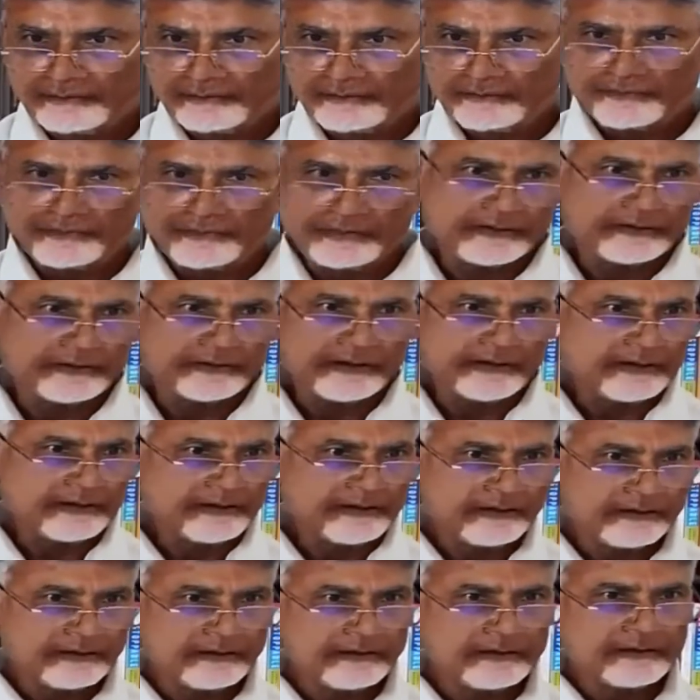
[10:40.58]
for the
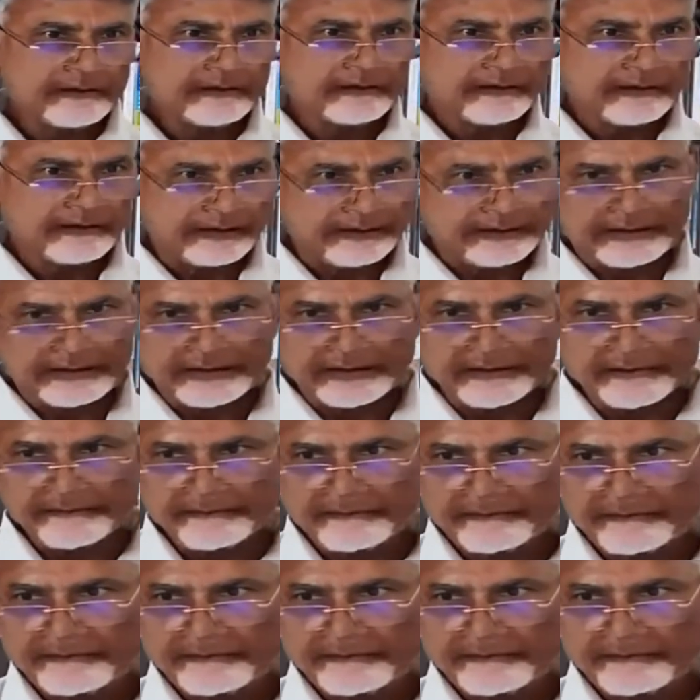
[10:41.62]
country.